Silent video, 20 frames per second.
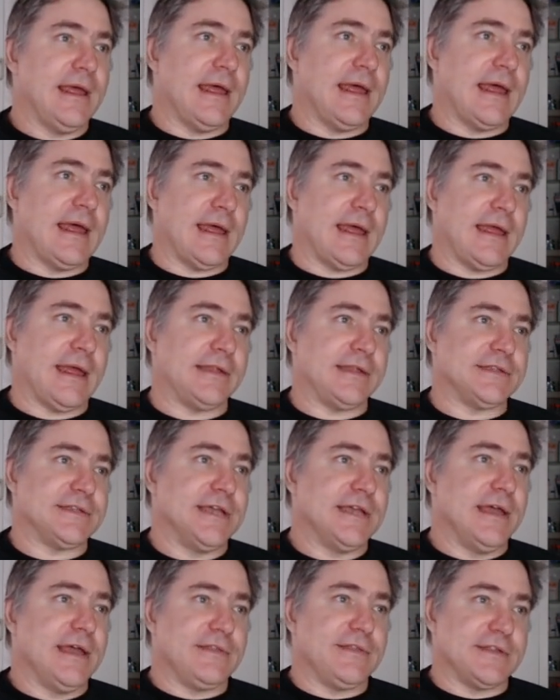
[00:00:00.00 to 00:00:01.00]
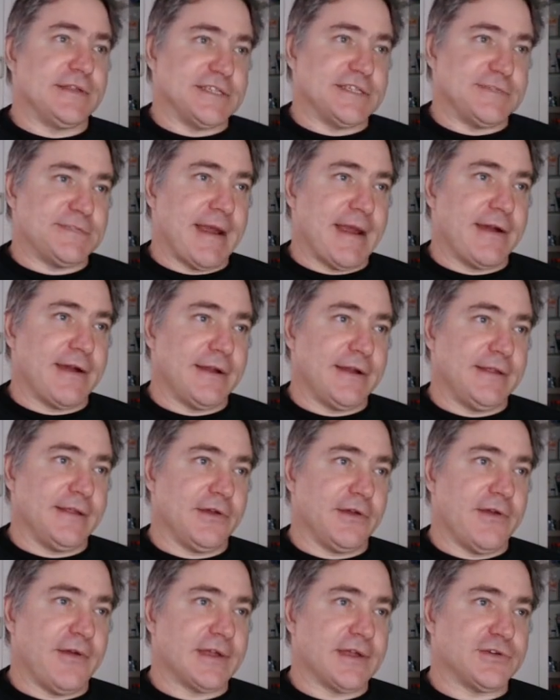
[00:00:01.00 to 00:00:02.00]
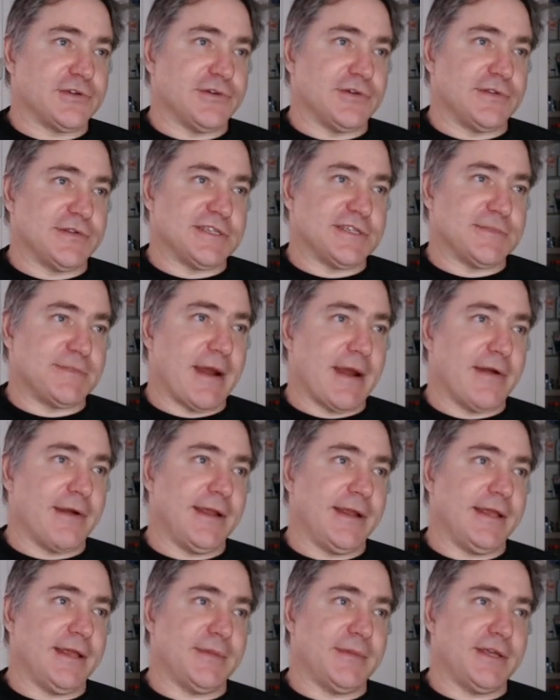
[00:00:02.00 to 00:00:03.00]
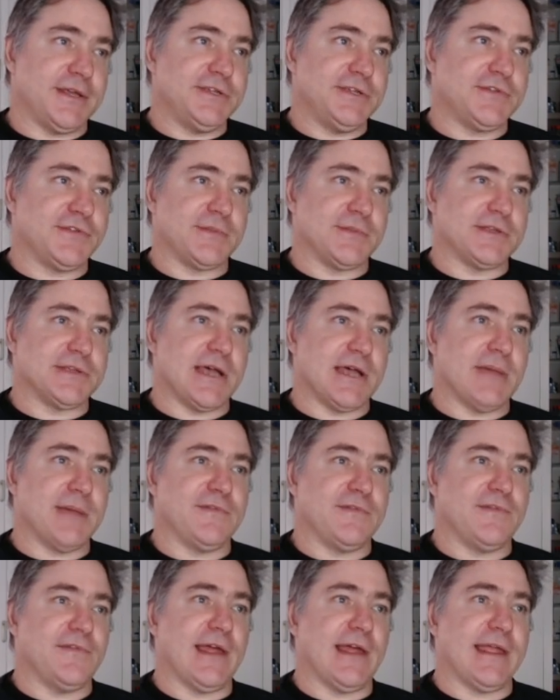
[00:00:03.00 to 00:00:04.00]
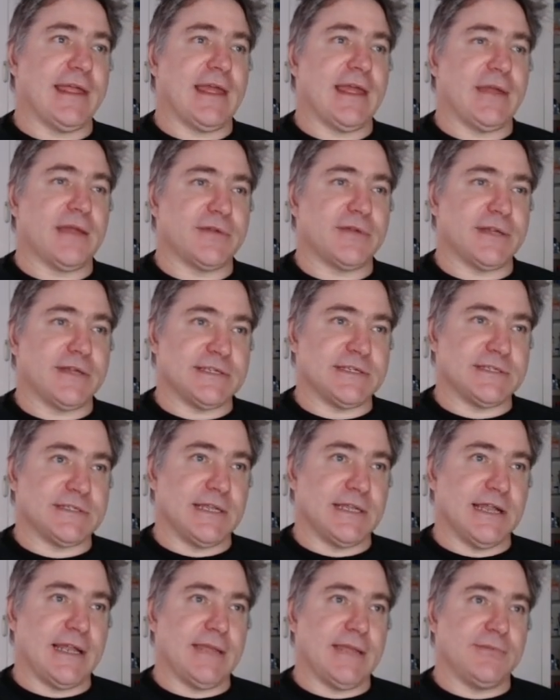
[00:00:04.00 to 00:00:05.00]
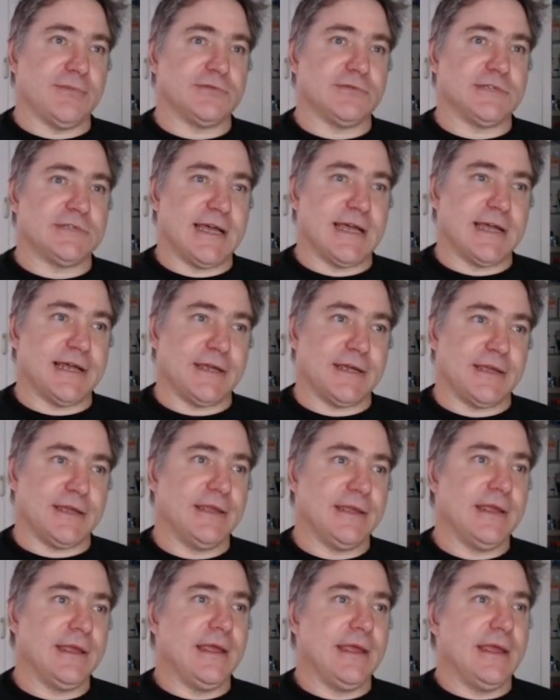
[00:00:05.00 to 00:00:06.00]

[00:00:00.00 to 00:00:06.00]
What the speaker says: and the disparity, the ground truth disparity image from the time of flight camera is the labeled data.